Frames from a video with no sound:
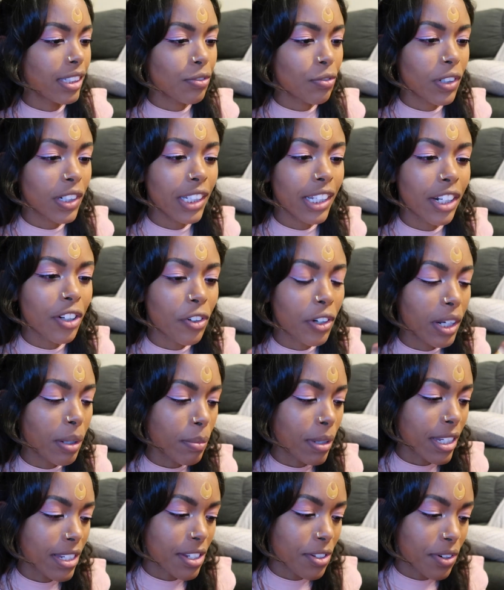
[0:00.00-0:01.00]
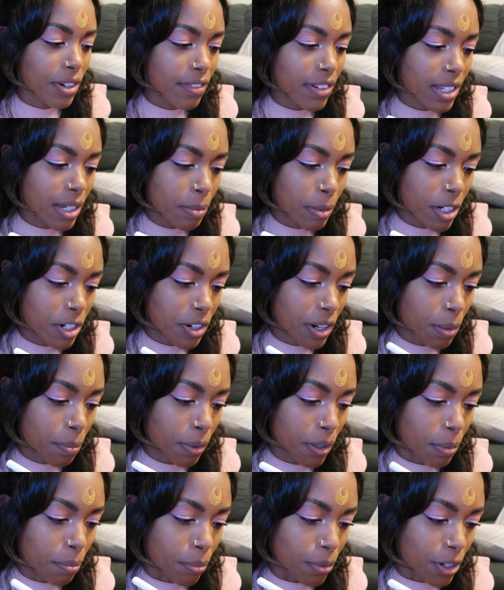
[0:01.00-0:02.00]
It's really creamy, so every time I try to
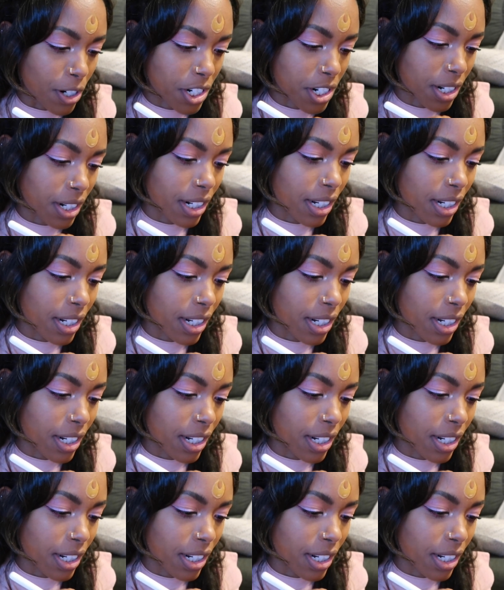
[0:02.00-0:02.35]
put a brush